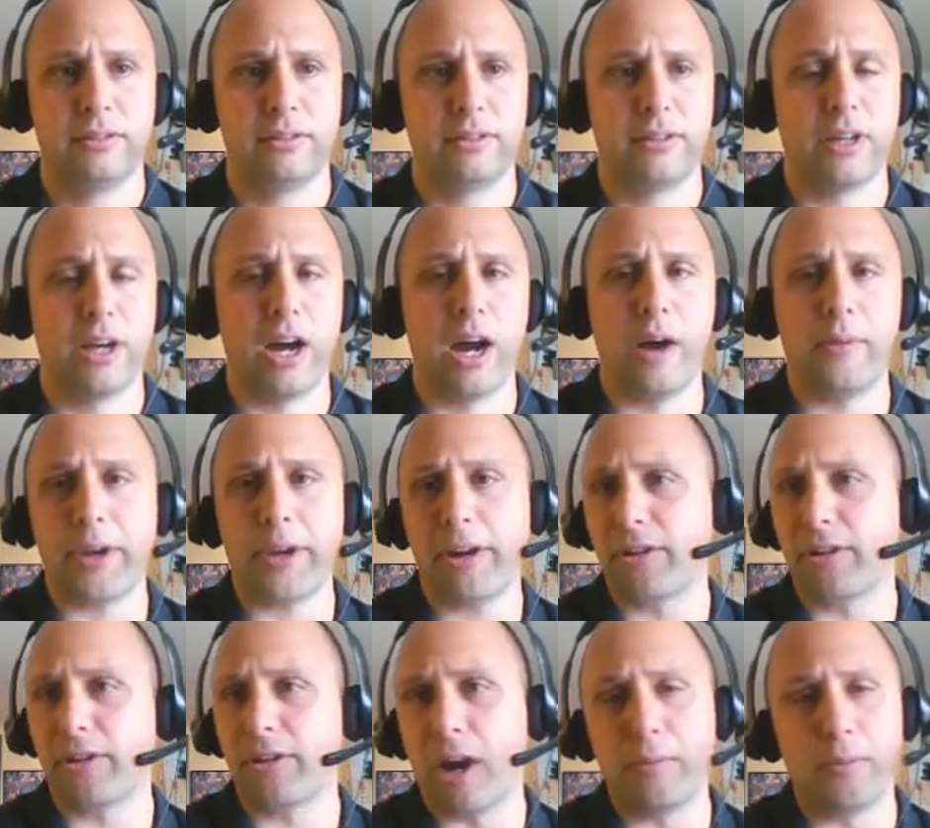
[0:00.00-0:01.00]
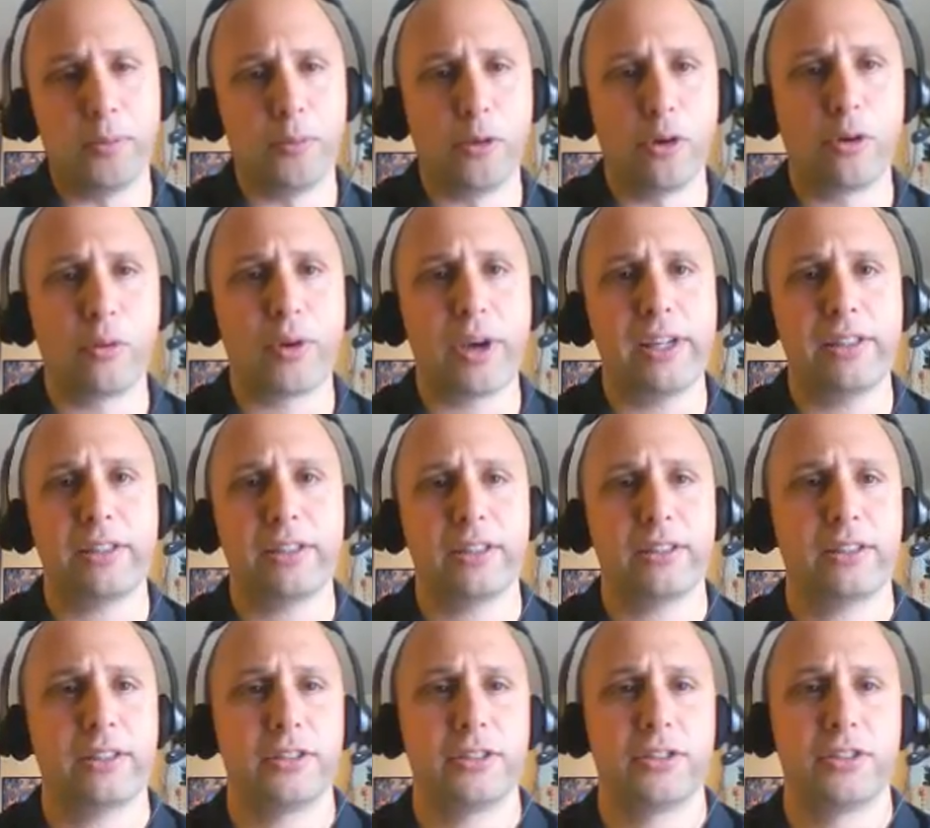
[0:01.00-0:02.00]
Here are a couple more ways
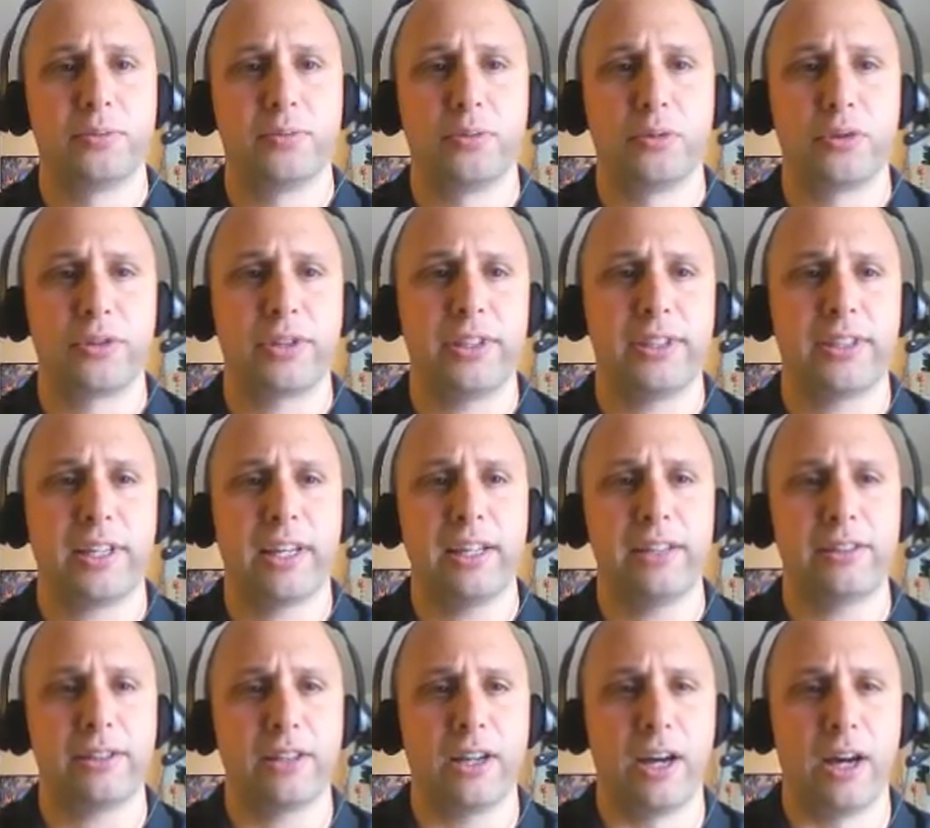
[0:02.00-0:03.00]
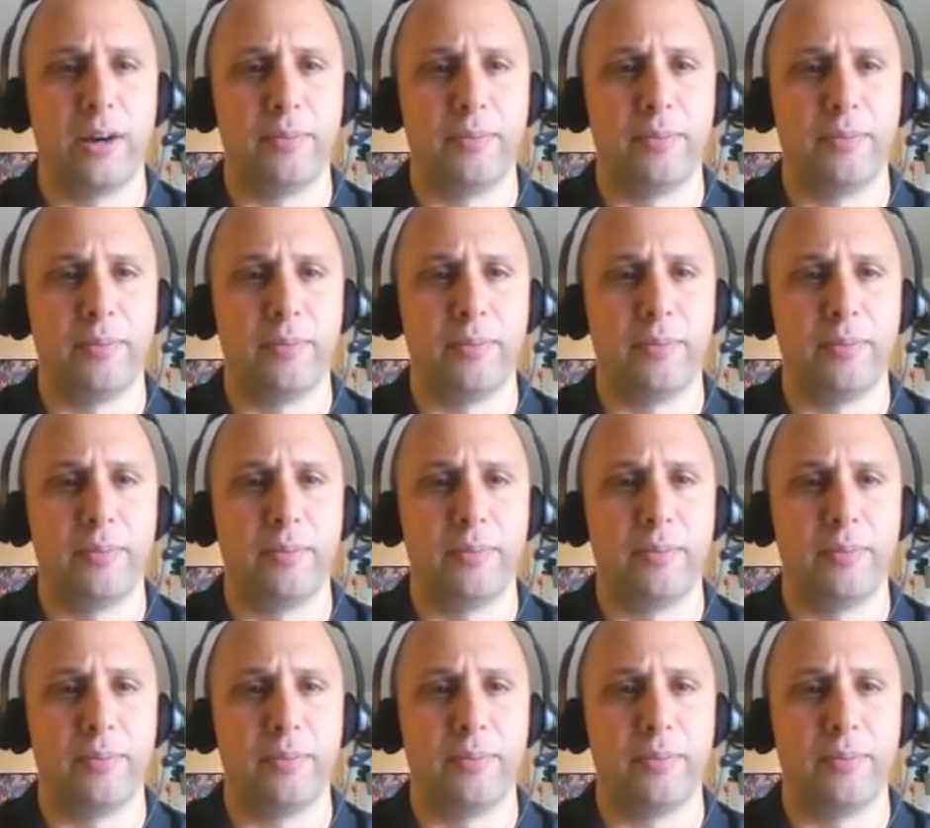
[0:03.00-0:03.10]
to support these kids.